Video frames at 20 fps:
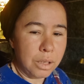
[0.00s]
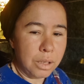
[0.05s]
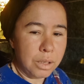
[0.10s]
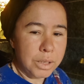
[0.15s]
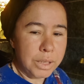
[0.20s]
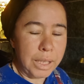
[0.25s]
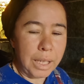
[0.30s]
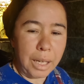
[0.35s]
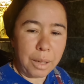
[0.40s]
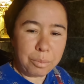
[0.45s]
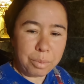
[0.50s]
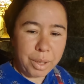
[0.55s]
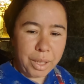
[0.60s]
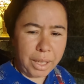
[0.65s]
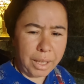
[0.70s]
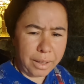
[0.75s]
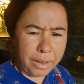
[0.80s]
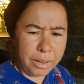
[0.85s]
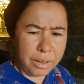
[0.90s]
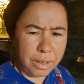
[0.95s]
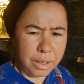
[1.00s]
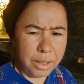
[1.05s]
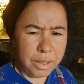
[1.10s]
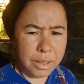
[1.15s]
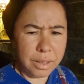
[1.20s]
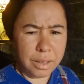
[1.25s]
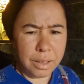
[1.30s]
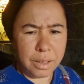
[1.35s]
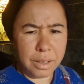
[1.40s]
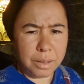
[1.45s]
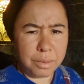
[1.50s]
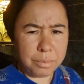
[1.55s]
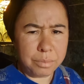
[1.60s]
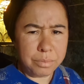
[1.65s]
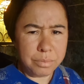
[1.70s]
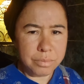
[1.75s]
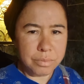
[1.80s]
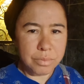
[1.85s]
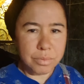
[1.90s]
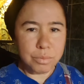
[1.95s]
see, I'm Catholic.
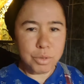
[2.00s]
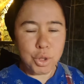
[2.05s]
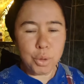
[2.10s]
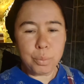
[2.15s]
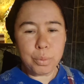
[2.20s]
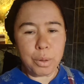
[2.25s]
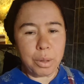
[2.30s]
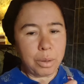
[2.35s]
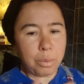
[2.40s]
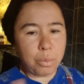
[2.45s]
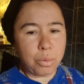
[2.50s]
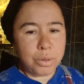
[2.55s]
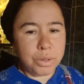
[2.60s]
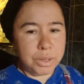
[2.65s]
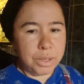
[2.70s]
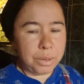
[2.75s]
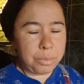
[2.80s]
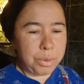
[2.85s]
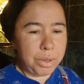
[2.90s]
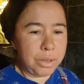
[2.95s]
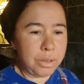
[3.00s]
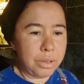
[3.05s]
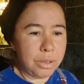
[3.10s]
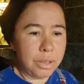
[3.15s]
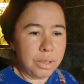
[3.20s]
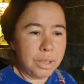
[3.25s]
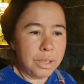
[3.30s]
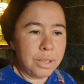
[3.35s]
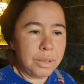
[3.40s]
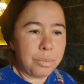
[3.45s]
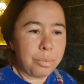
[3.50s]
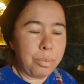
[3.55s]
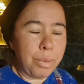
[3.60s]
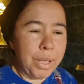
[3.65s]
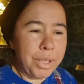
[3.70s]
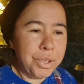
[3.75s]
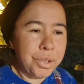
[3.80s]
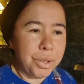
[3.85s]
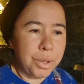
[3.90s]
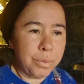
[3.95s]
You probably will see me
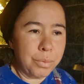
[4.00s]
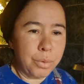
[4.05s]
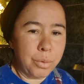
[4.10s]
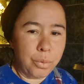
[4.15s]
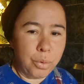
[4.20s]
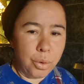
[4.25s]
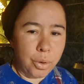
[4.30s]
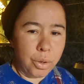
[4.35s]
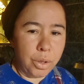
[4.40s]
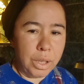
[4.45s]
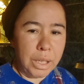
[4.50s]
mention it before.